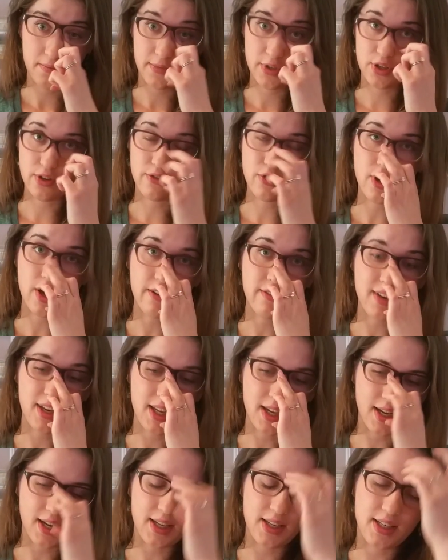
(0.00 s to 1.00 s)
So if you have
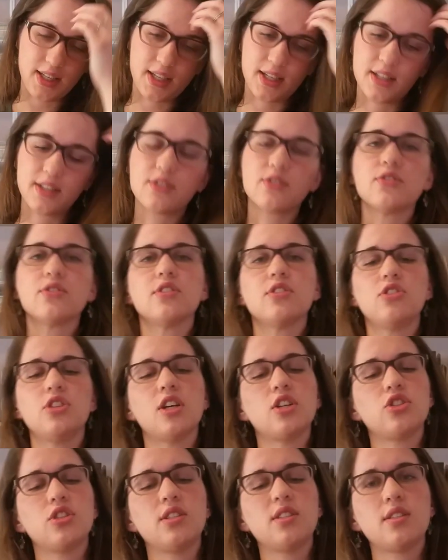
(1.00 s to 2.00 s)
any ideas or
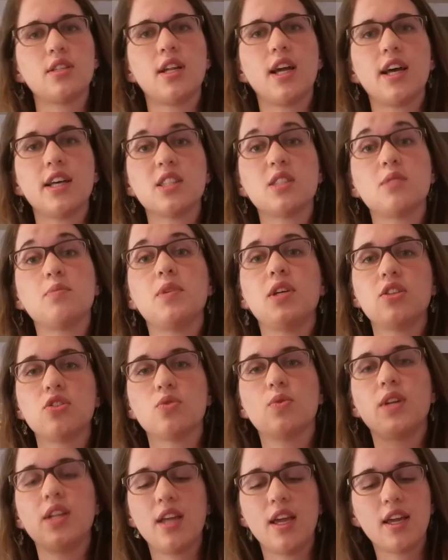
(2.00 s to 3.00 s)
suggestions, it has to be a
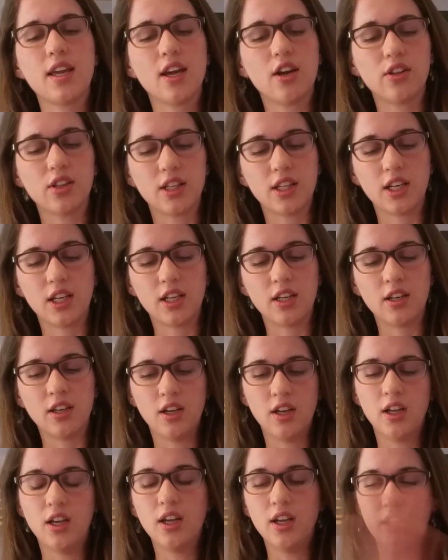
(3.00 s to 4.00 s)
28 count linen,
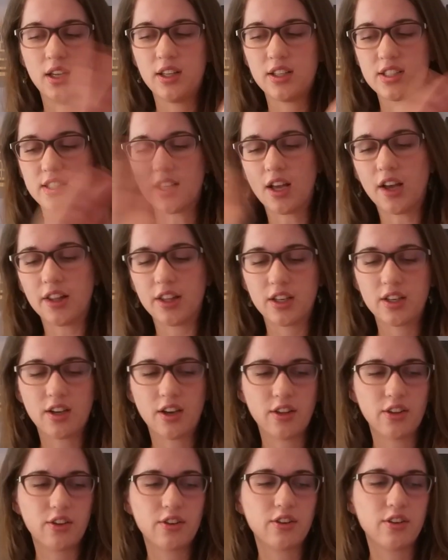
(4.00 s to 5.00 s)
solid
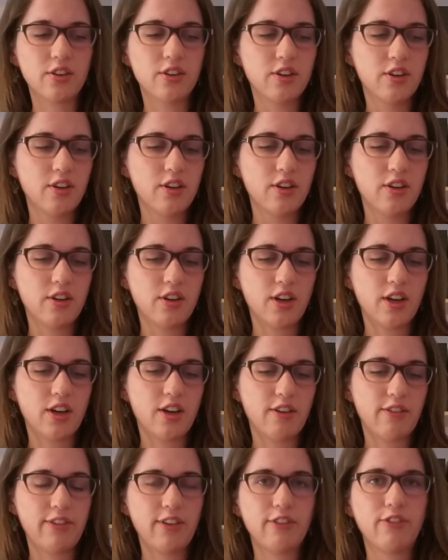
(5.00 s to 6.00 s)
color.
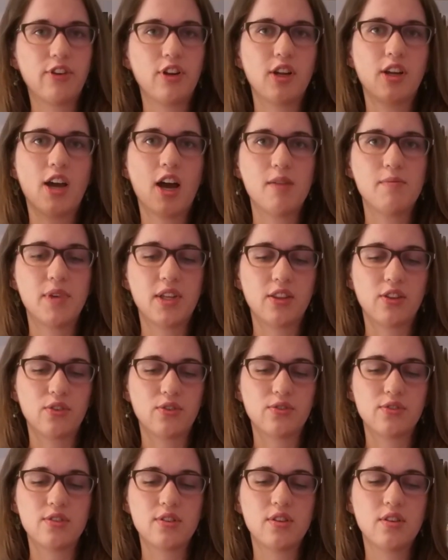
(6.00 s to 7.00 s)
Feel free to comment
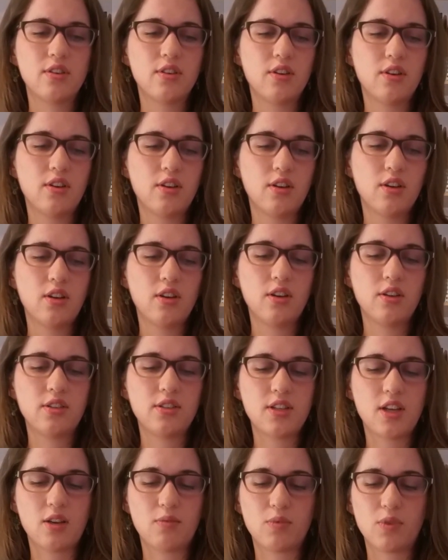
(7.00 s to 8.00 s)
those
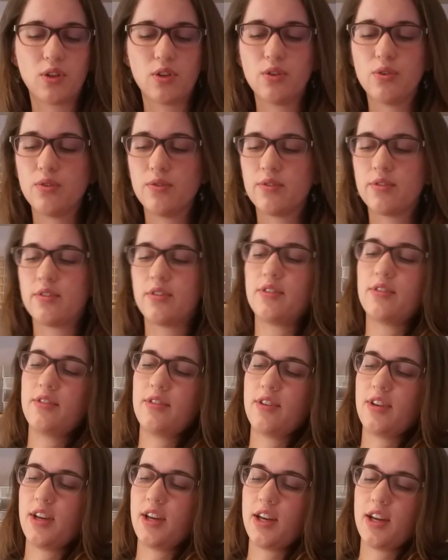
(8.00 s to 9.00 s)
down below,
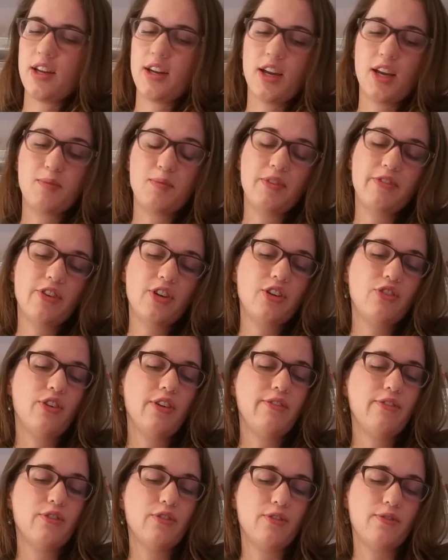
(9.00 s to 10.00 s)
and I'd be very
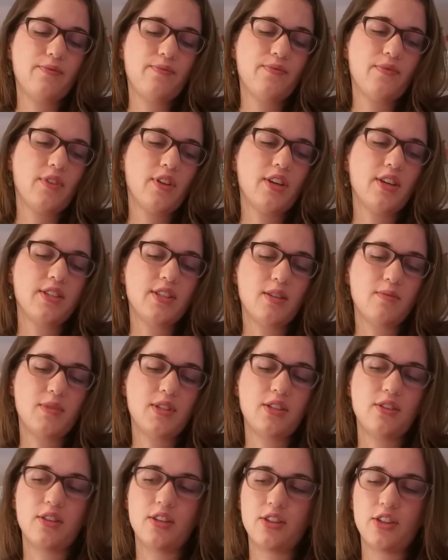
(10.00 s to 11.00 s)
grateful because I'm
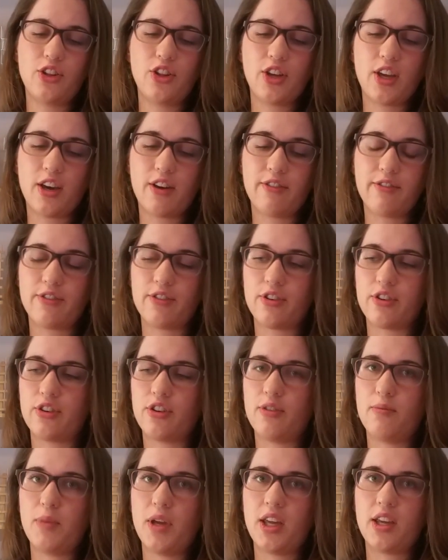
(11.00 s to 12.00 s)
still on the lookout for a
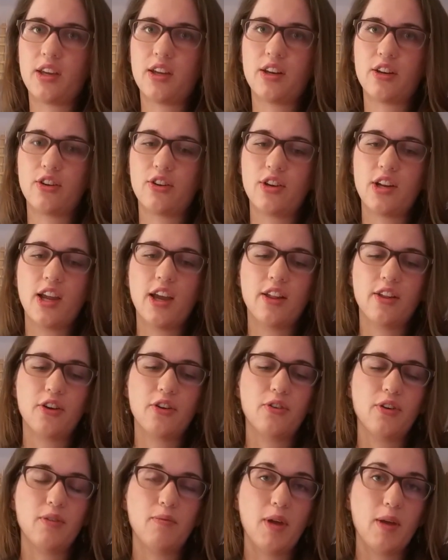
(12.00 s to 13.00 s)
good pink and a good
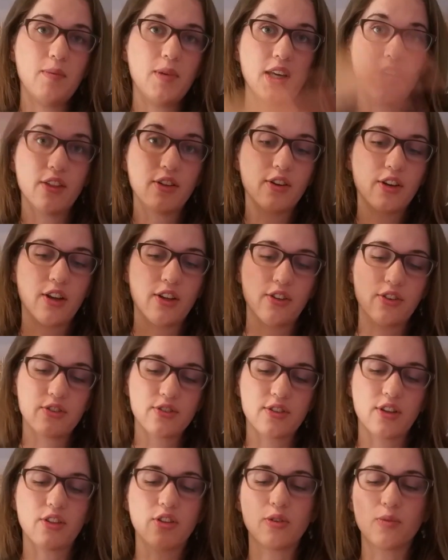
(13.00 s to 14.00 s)
yellow and maybe other
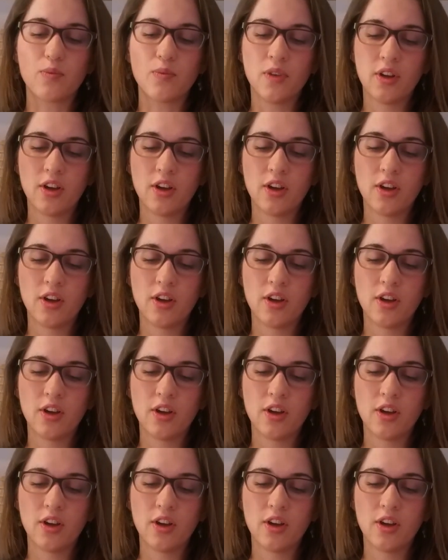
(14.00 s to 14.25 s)
colors, other